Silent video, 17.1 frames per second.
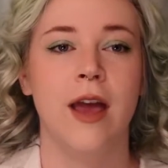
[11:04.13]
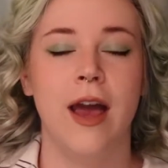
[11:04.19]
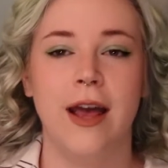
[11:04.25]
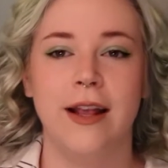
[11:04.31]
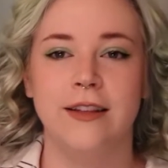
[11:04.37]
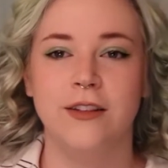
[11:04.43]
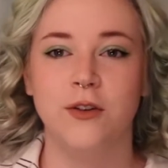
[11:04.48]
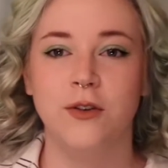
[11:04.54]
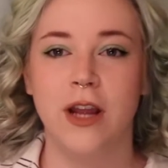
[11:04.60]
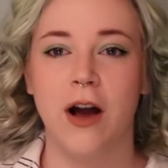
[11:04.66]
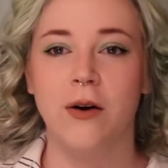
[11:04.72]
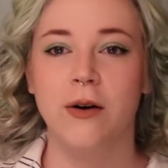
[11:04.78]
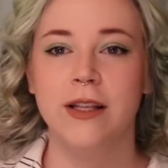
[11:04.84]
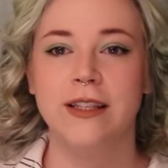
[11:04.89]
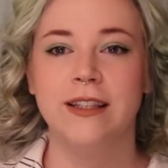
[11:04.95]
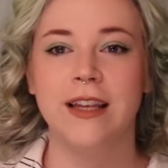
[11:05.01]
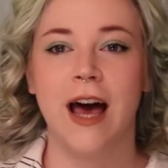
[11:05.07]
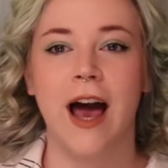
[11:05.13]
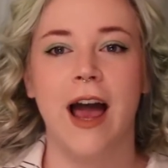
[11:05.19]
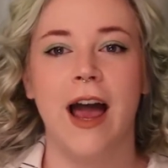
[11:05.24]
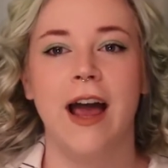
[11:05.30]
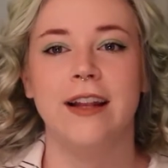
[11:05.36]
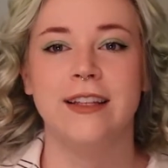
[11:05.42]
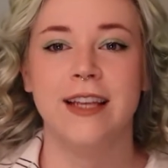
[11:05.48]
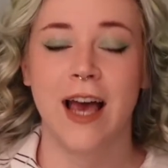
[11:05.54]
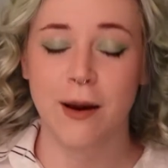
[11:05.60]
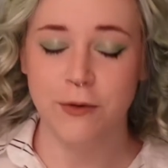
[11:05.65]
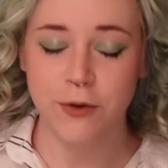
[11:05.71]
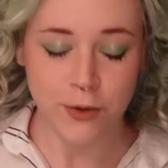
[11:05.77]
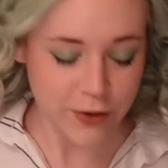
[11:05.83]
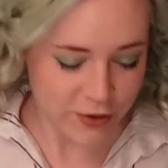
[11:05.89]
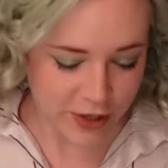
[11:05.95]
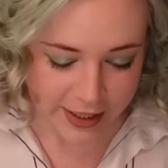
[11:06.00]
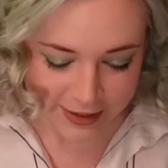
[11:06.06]
And so now it's time to
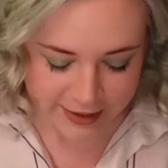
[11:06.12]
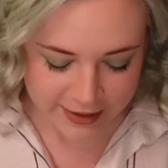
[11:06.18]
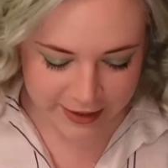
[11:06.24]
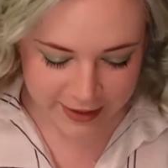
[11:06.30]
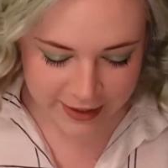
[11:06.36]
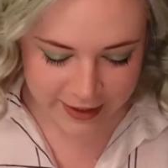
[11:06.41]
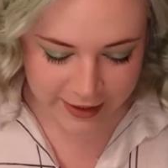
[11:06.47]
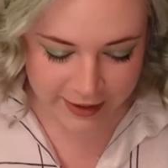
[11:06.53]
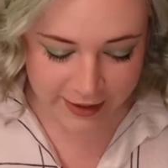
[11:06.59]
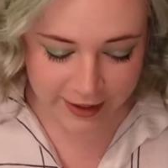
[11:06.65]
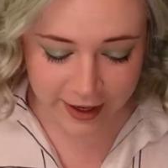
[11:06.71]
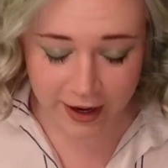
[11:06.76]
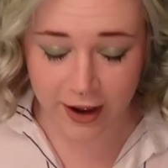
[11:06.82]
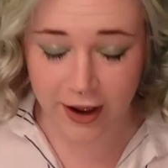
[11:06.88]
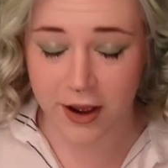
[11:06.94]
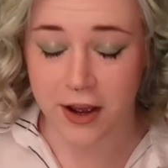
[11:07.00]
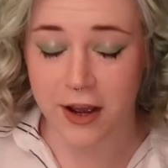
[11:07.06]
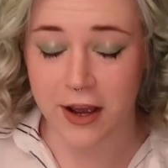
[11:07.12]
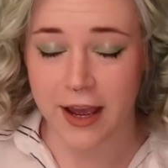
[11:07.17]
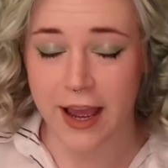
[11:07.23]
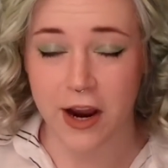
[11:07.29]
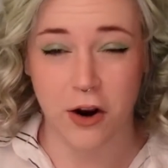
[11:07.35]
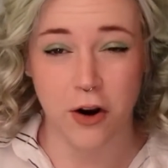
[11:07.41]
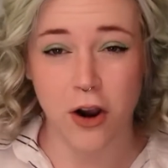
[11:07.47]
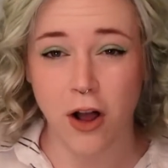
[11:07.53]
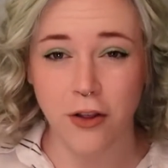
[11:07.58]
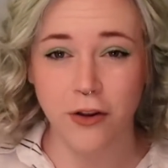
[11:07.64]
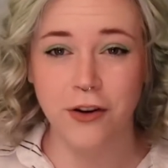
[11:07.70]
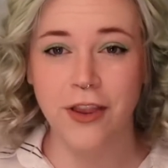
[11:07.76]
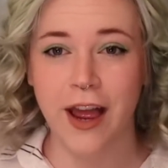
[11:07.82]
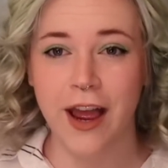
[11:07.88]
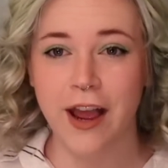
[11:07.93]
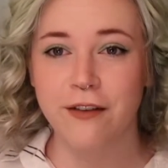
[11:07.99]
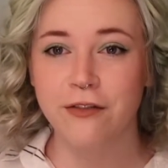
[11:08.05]
address the hair color
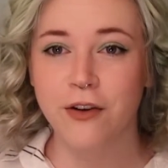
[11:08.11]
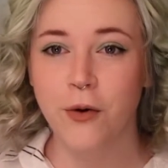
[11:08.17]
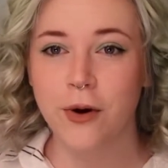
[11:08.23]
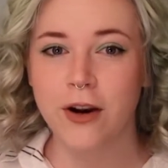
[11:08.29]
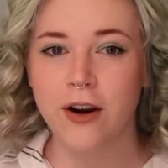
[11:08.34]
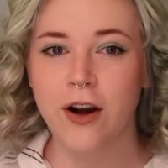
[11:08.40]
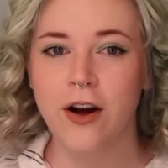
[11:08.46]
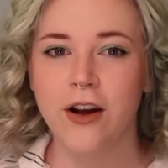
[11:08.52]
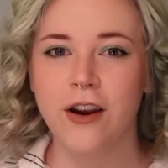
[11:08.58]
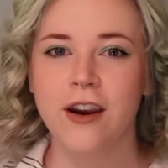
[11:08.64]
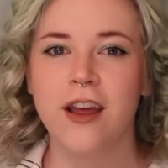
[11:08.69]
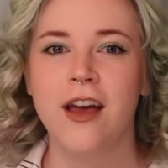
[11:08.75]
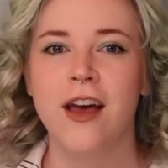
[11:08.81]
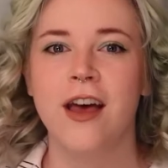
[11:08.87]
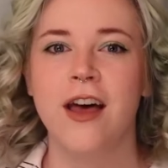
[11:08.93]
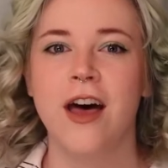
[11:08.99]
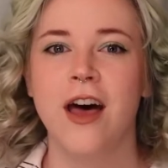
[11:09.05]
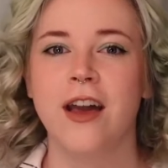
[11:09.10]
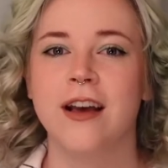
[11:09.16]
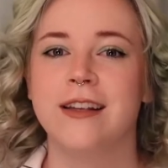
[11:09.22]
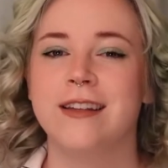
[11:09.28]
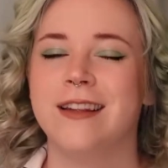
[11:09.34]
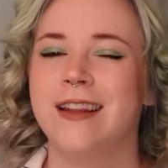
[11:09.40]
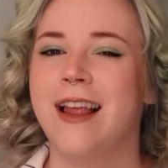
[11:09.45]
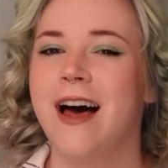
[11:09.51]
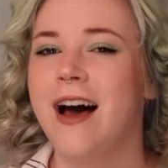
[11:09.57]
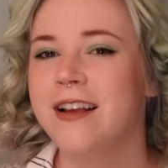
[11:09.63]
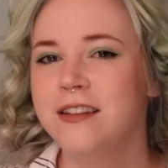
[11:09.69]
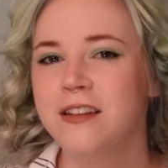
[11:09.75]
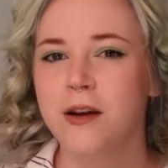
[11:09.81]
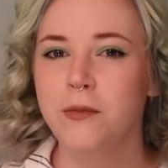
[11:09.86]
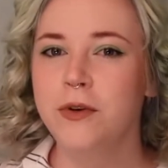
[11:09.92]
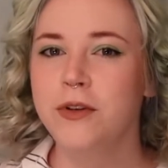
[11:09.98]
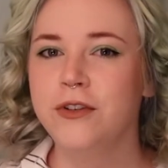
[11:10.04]
that I have going on. Because last
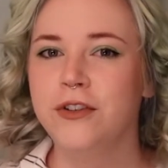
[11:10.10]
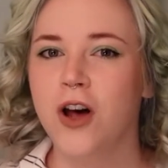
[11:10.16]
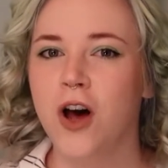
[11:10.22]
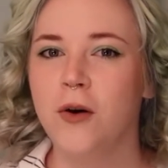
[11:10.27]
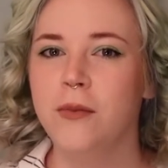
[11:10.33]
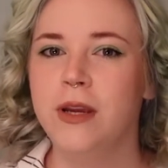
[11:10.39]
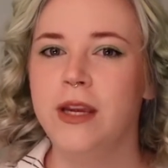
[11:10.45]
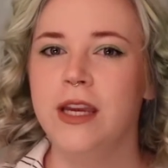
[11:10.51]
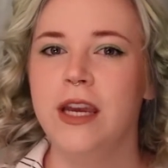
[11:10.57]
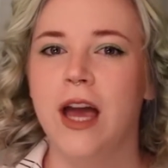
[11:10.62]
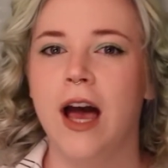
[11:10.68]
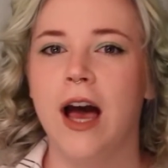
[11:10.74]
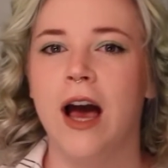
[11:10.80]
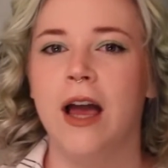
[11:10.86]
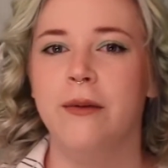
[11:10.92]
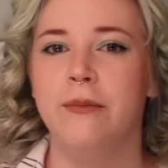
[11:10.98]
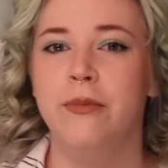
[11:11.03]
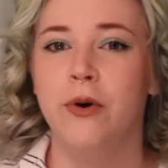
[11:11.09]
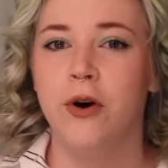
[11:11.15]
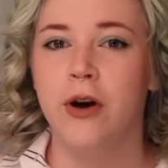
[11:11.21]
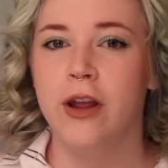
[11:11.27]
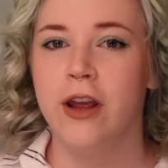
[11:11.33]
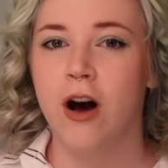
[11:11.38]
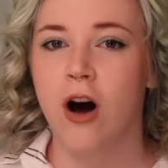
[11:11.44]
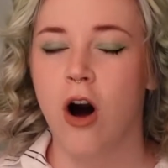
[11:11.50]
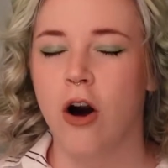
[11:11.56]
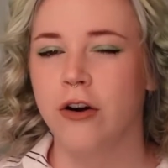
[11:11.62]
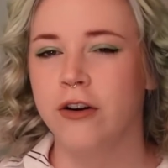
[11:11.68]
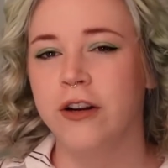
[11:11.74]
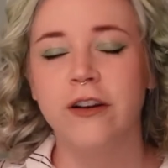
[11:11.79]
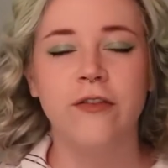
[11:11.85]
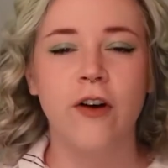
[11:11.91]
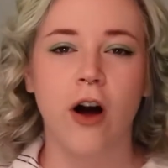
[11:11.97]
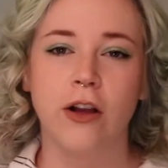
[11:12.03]
time you saw me, I put
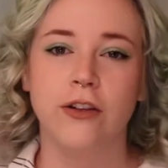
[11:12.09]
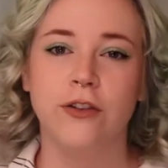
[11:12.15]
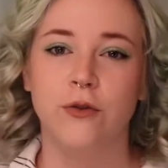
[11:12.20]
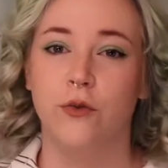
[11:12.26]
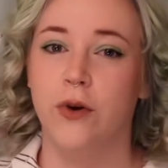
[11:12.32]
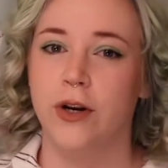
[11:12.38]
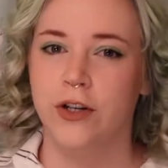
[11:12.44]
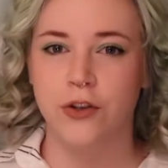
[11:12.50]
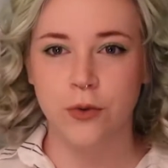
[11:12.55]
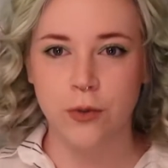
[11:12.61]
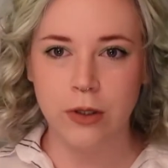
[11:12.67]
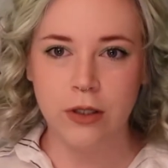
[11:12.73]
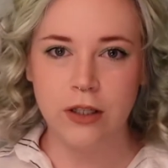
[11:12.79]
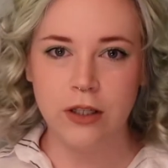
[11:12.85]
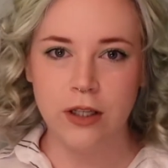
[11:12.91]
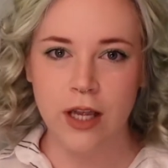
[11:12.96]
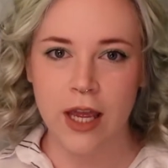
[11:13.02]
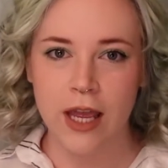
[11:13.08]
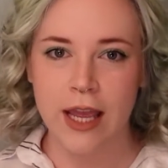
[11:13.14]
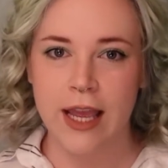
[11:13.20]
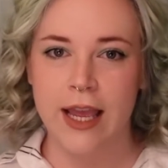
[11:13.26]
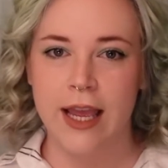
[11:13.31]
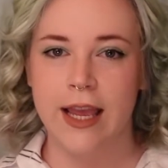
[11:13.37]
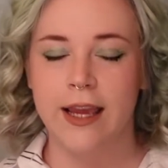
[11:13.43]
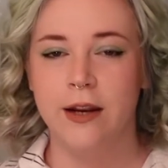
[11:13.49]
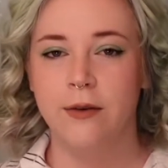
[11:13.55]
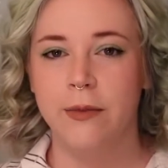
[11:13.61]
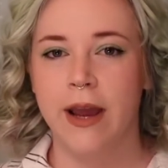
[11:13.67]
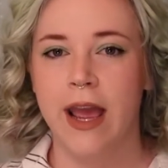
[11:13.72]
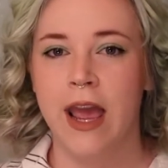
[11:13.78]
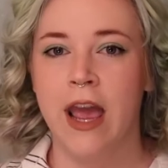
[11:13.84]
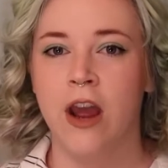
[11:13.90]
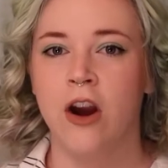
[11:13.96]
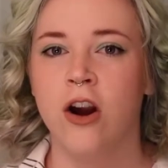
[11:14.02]
Arctic Fox Ritual in my
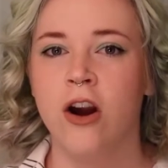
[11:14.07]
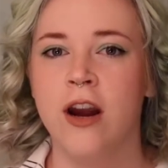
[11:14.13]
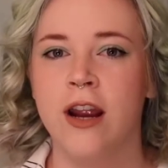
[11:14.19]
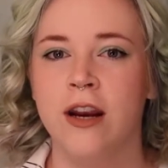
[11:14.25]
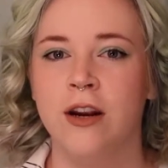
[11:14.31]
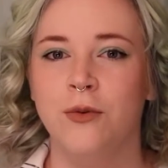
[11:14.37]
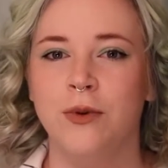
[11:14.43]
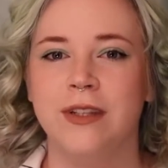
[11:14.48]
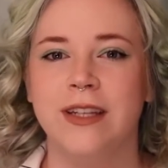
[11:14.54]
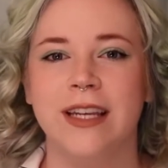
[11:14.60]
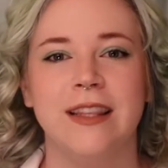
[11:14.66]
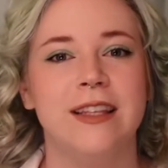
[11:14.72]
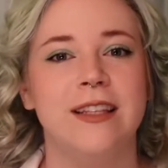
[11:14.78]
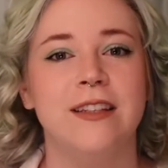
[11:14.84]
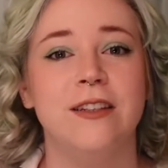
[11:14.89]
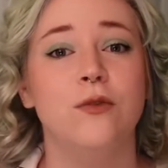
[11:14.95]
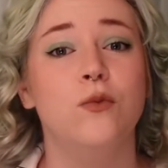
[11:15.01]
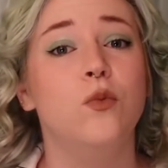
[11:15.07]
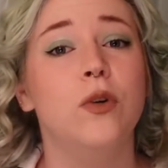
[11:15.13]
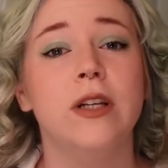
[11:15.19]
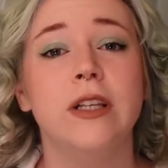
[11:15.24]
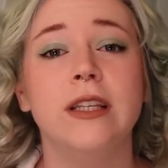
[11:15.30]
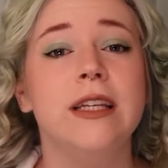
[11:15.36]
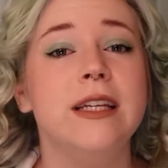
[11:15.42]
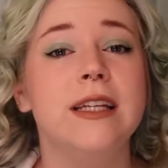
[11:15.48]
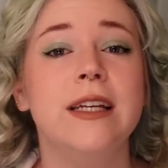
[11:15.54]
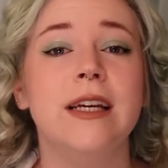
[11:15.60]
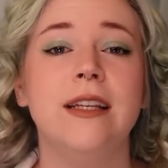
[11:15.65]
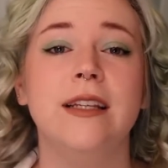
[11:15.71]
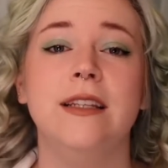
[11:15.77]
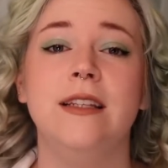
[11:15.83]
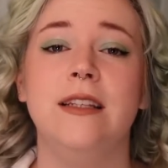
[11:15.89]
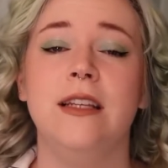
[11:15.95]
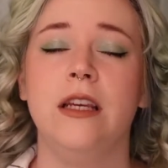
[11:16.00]
hair, and it was like this really
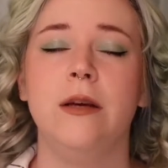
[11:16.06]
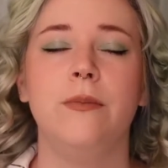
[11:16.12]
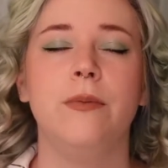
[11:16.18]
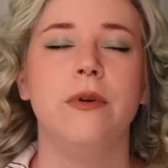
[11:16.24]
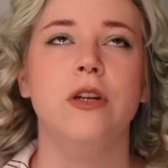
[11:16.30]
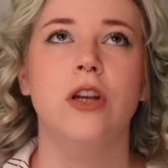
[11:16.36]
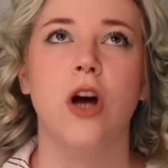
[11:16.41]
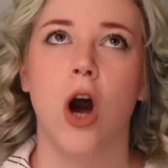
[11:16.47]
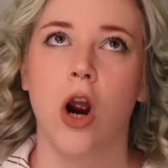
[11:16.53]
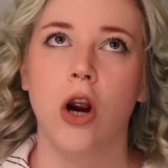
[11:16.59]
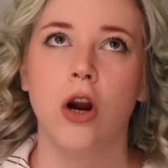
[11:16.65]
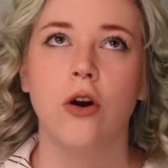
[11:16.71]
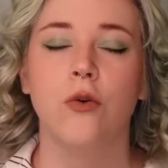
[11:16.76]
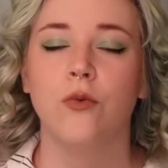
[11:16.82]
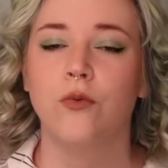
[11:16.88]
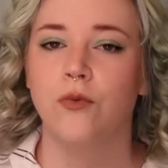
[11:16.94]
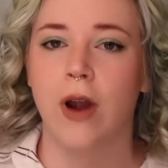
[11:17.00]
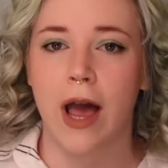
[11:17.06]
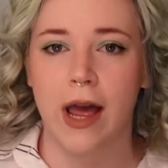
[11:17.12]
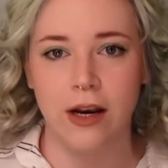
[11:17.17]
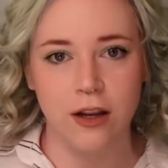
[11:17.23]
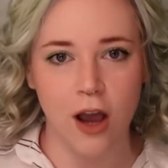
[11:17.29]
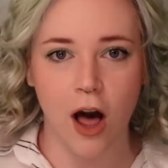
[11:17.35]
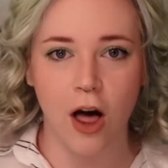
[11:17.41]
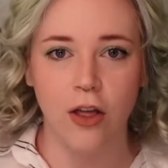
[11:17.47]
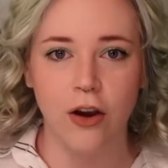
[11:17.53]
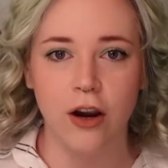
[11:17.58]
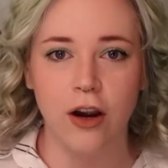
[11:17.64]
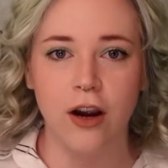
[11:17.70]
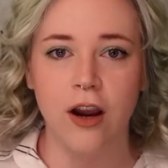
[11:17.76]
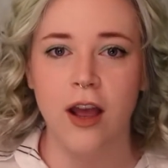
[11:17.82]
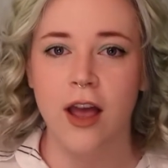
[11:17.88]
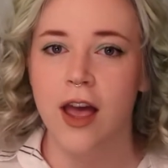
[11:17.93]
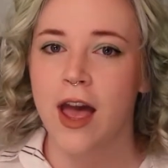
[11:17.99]
deep, dark red color.